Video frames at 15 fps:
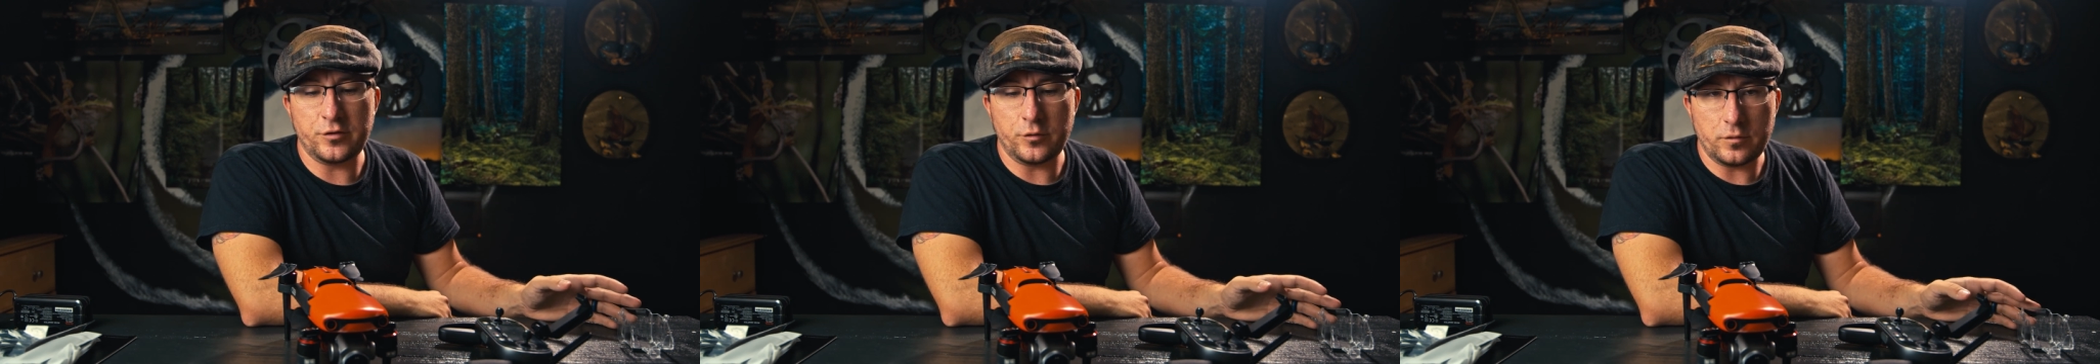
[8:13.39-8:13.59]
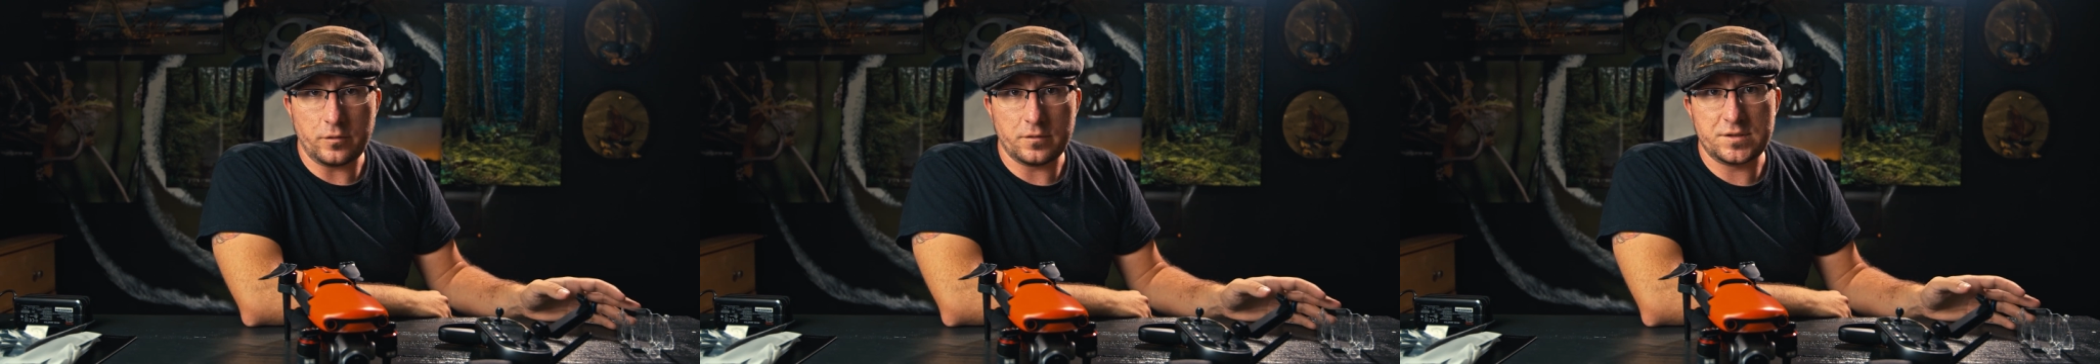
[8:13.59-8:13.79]

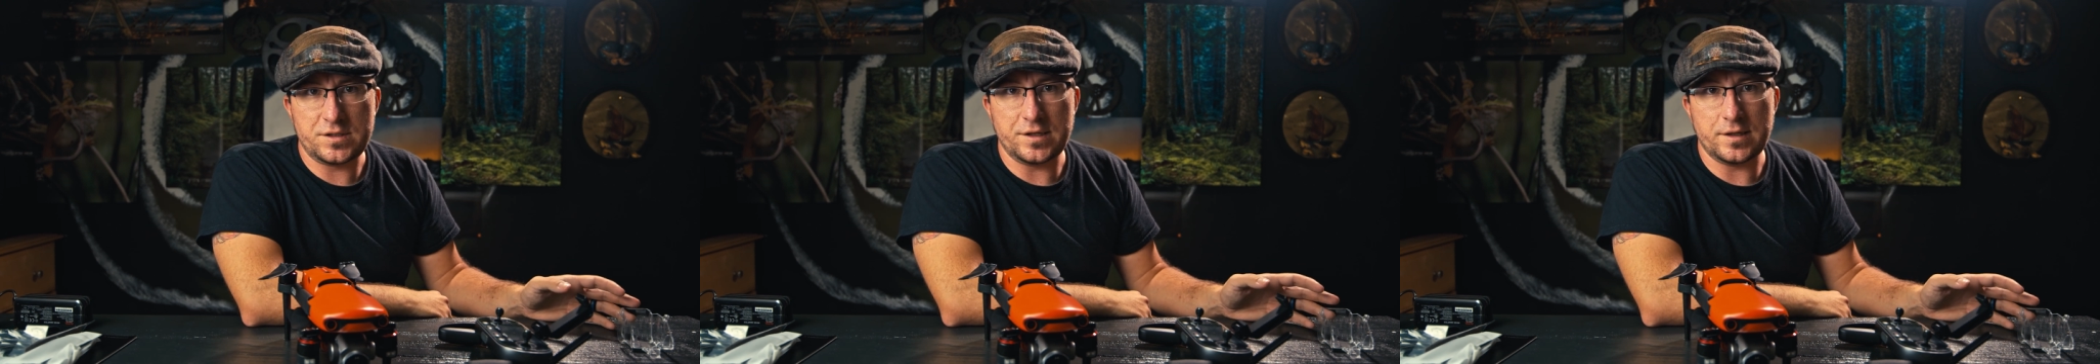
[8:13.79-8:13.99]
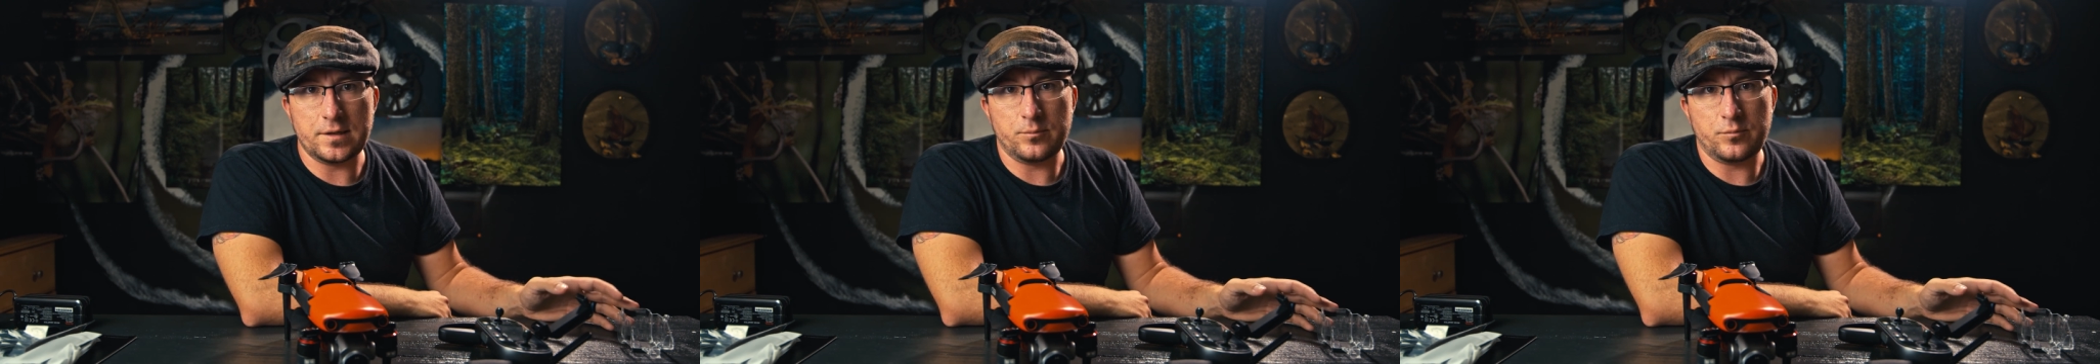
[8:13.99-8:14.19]
tool
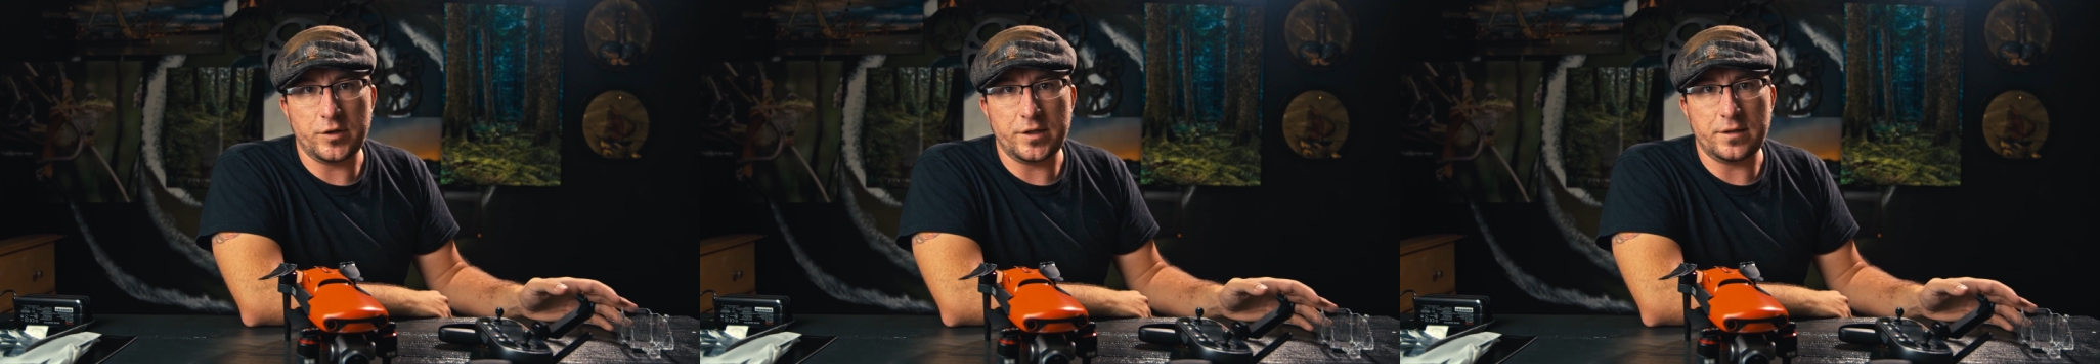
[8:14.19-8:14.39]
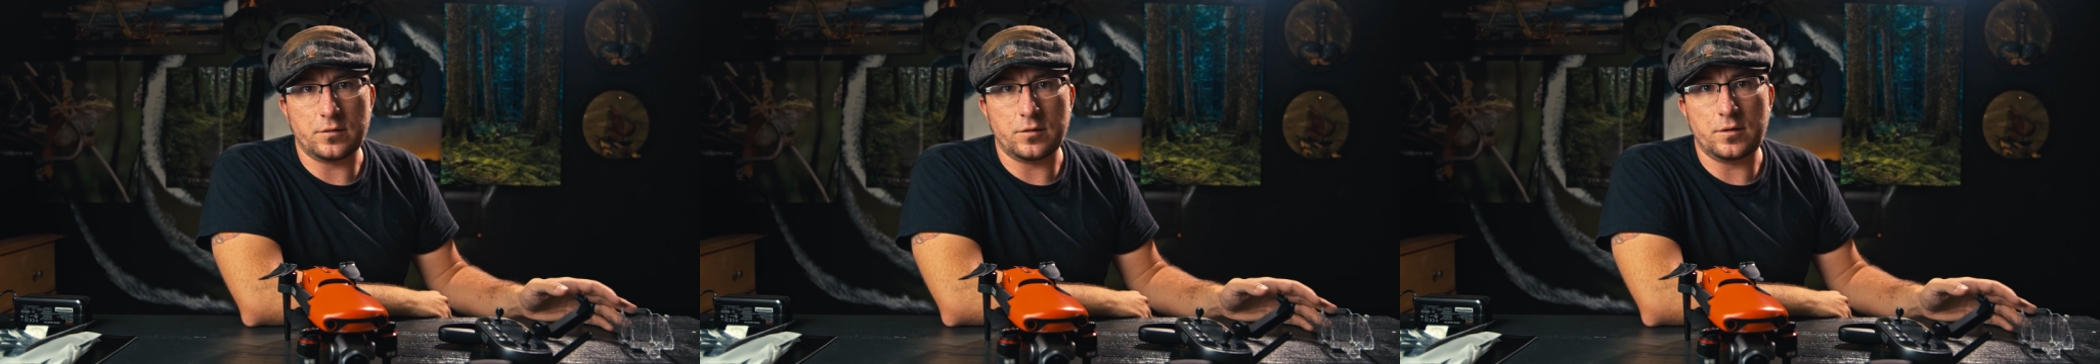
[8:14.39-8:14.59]
to
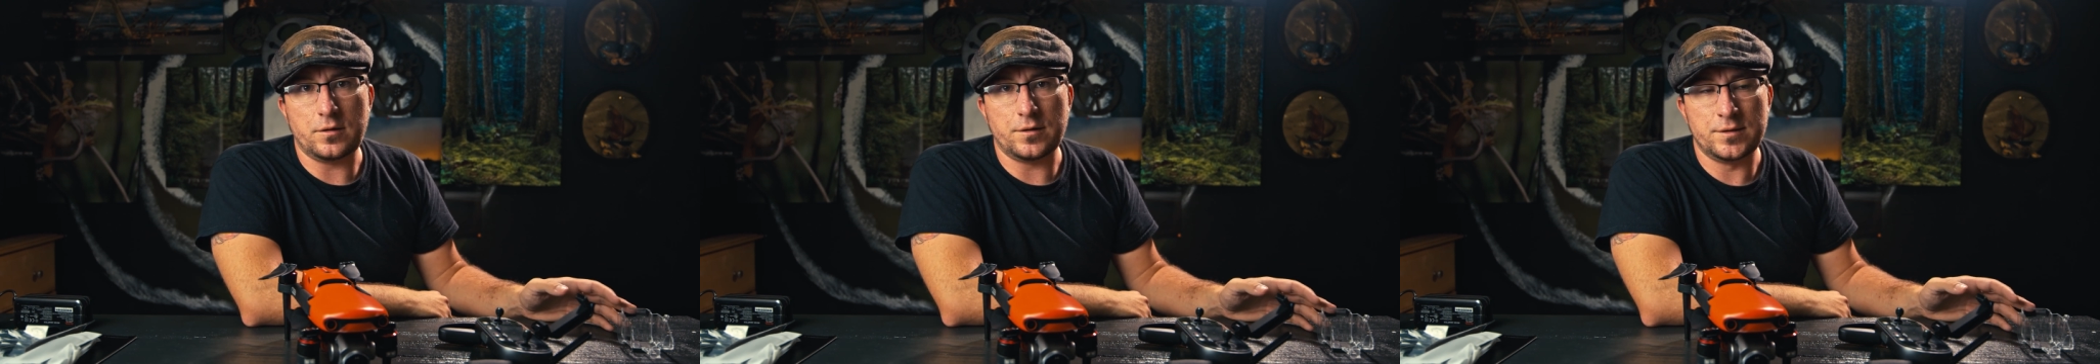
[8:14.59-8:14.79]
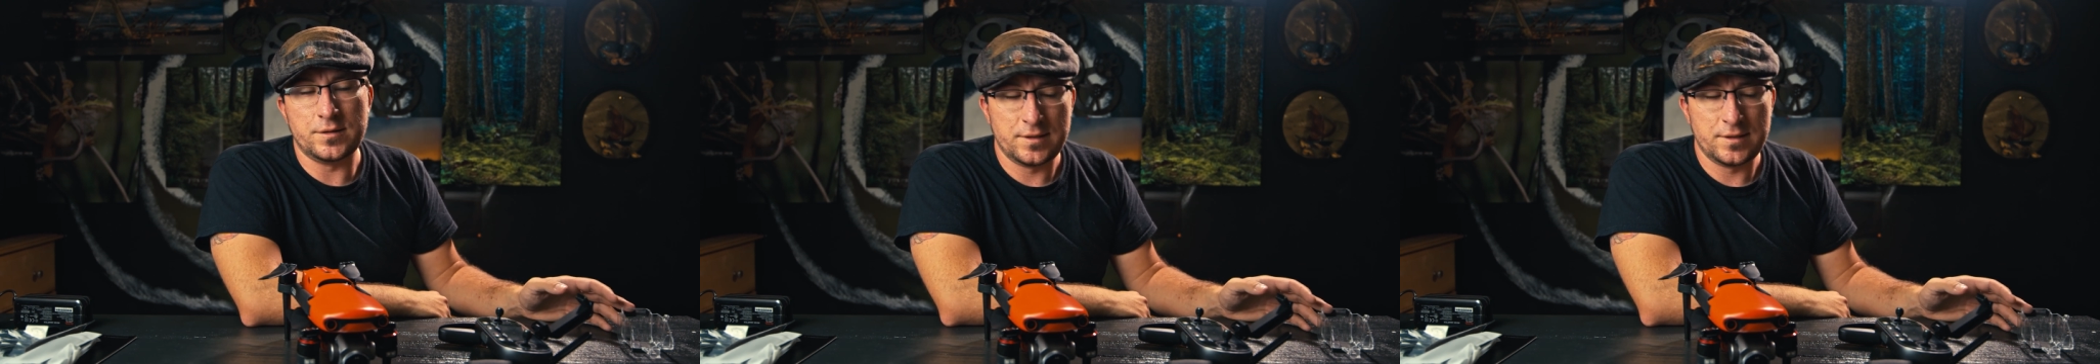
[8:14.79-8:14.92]
bring along.